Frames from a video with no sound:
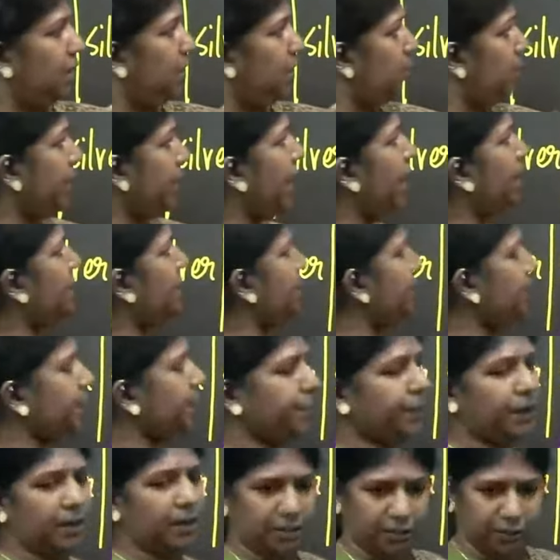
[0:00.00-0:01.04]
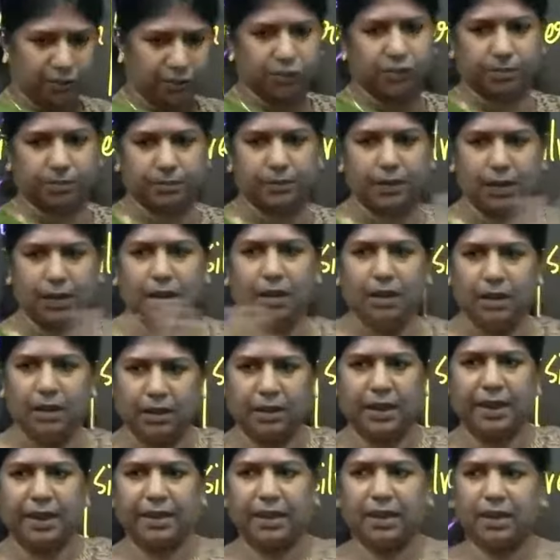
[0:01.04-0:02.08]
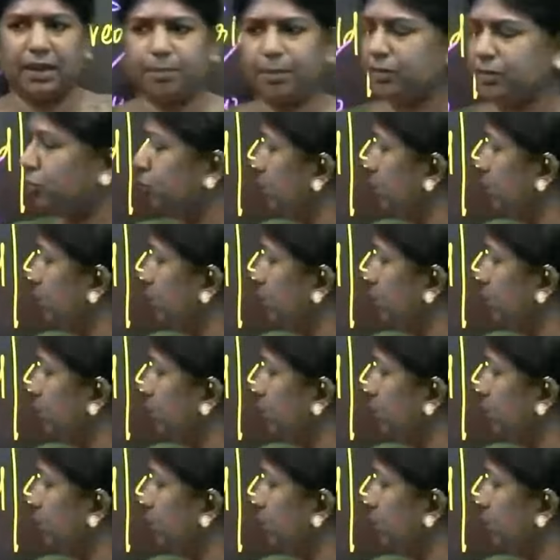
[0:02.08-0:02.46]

You can add even pearls. Getting it much,